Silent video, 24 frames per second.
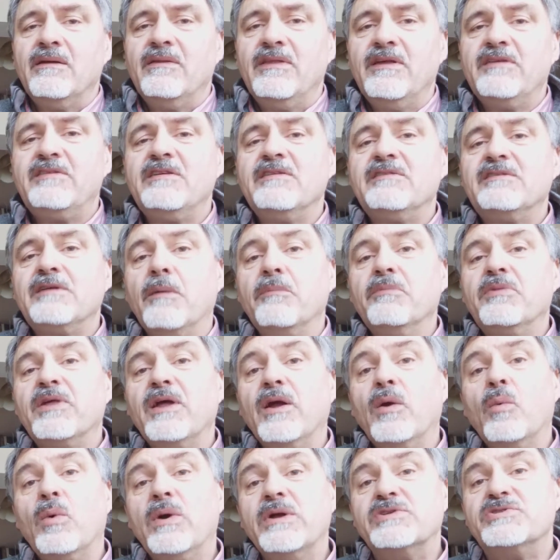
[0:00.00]
This is
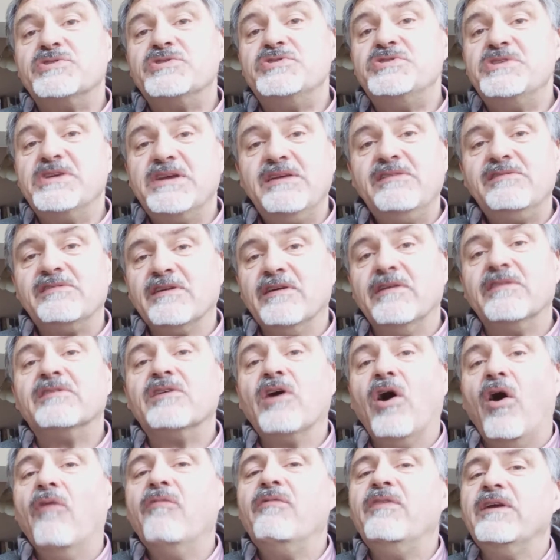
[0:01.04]
something which Jesus
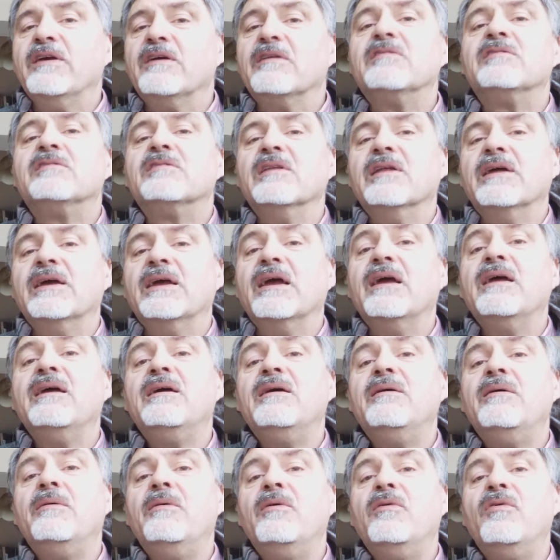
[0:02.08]
obviously
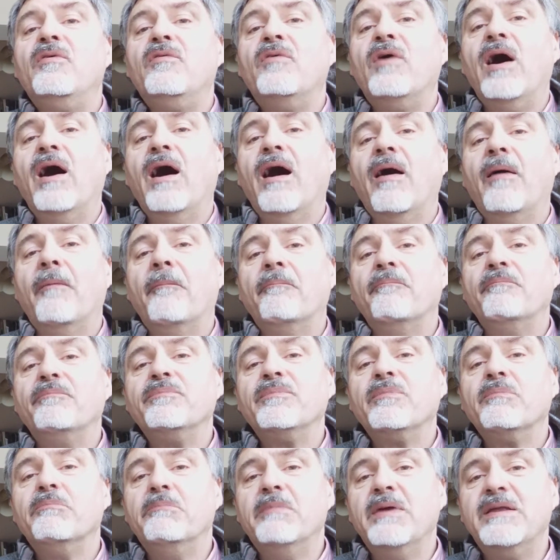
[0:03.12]

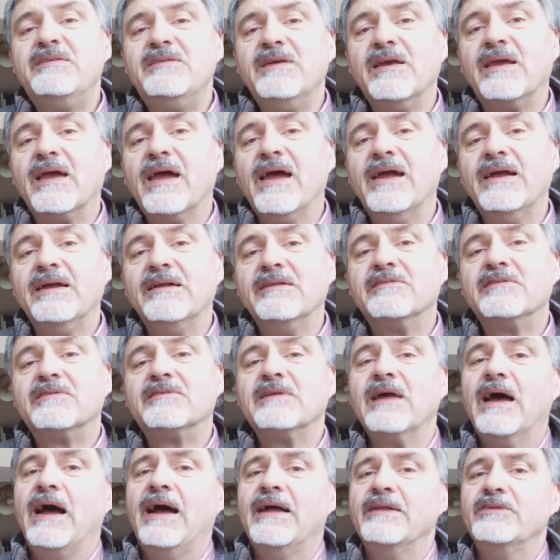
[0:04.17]

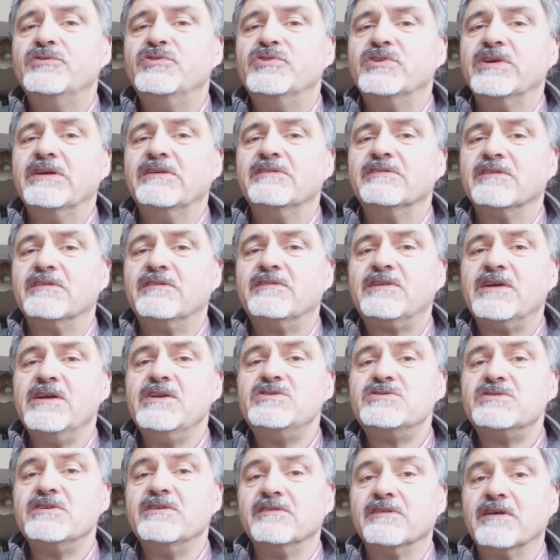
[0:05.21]
mitigates, and Jesus
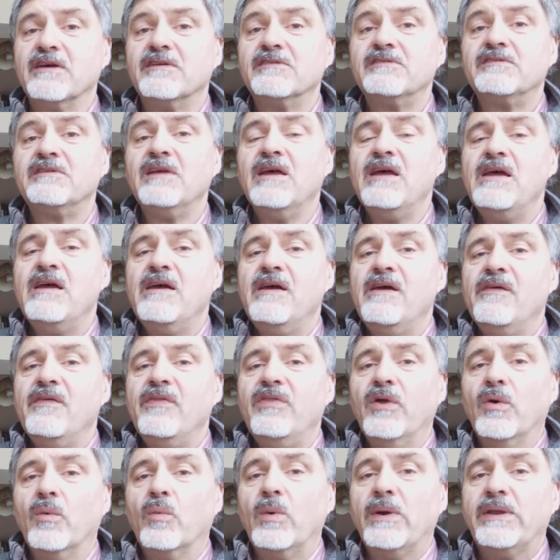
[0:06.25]
teaches us
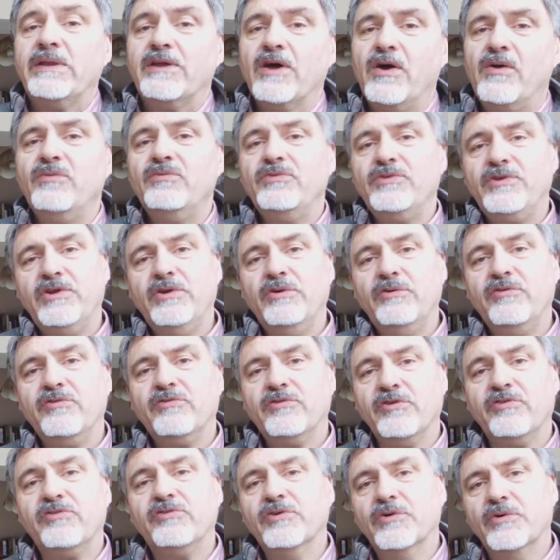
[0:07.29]
that we don't use
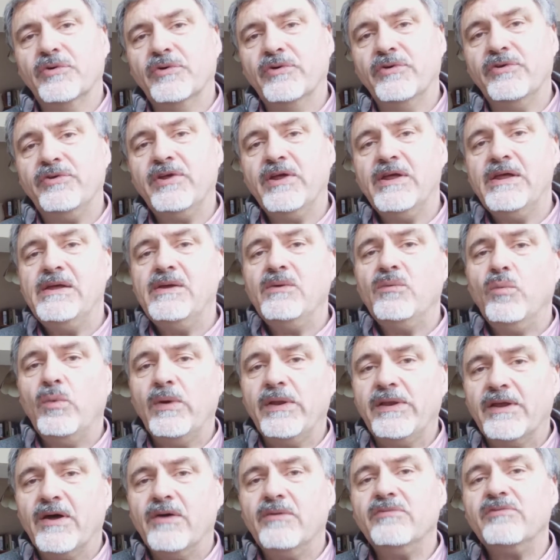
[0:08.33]
the sword, we
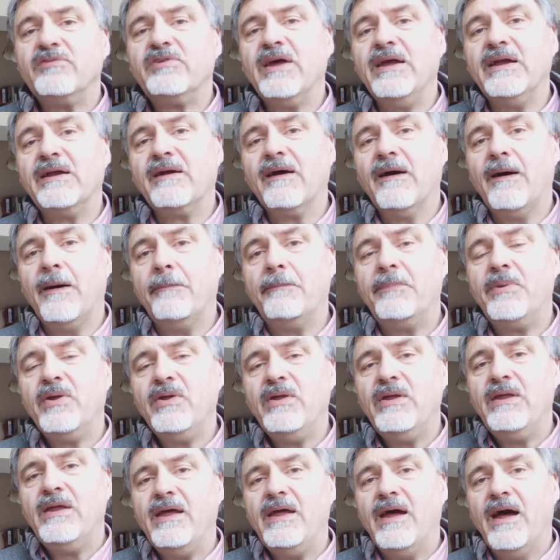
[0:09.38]
don't take up
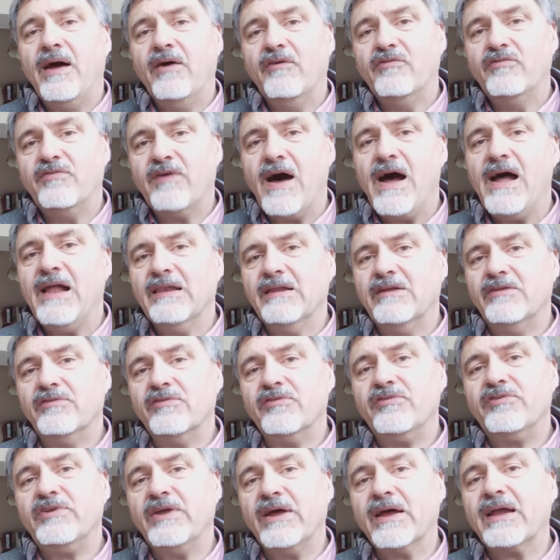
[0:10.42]

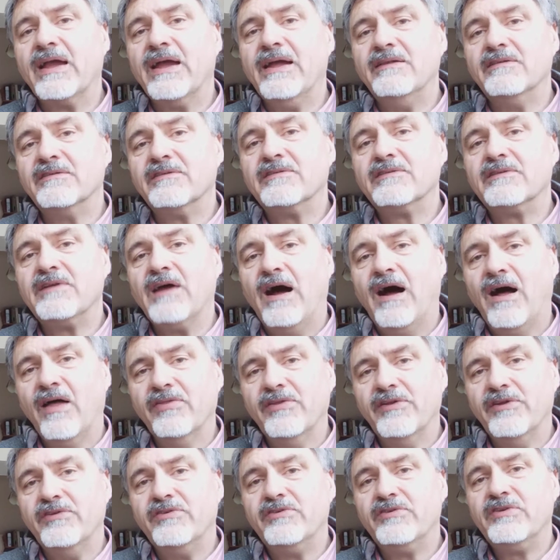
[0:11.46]
violence against
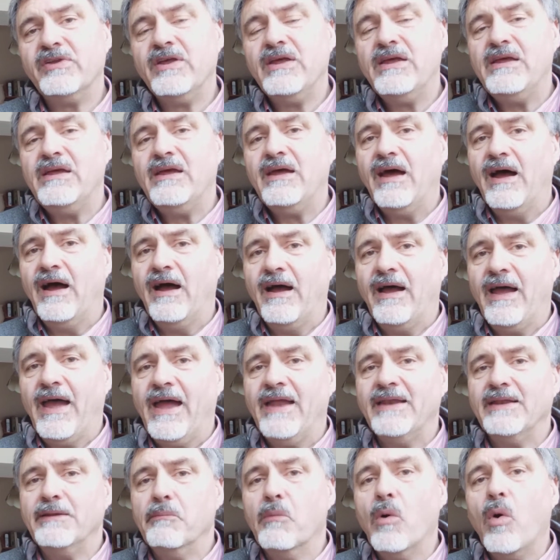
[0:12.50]
others
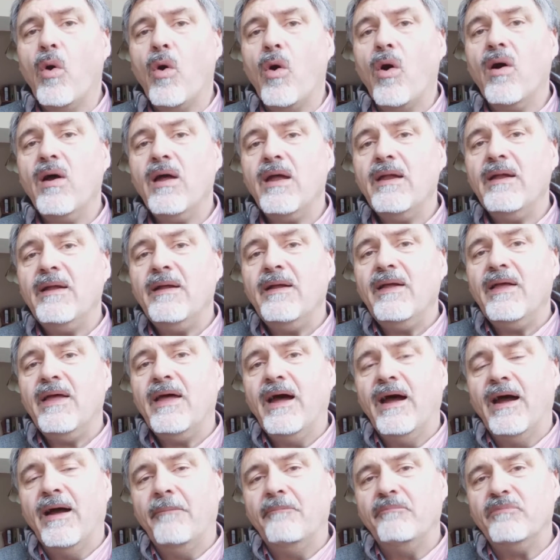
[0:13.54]
anymore.
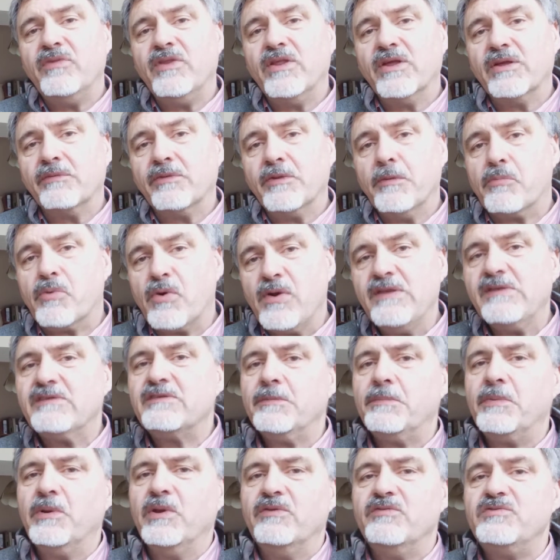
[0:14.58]
The
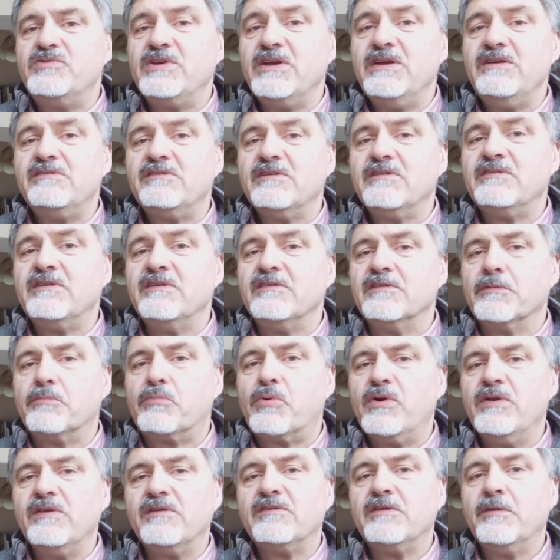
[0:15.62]
principle of Jesus is a
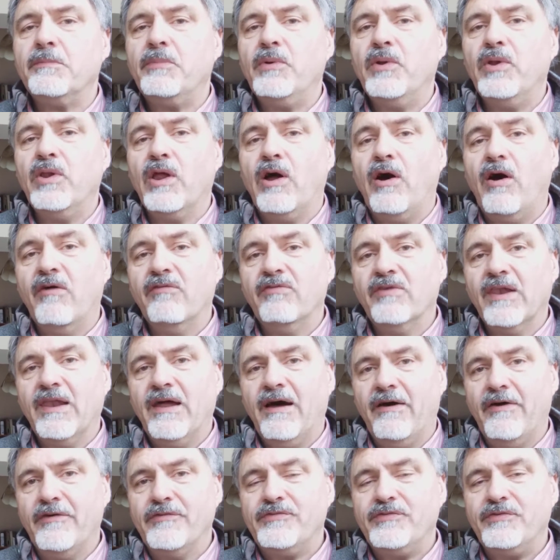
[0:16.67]
principle of
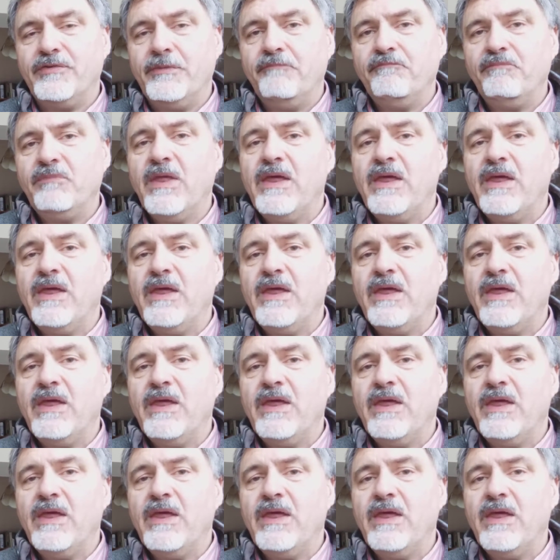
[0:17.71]
love.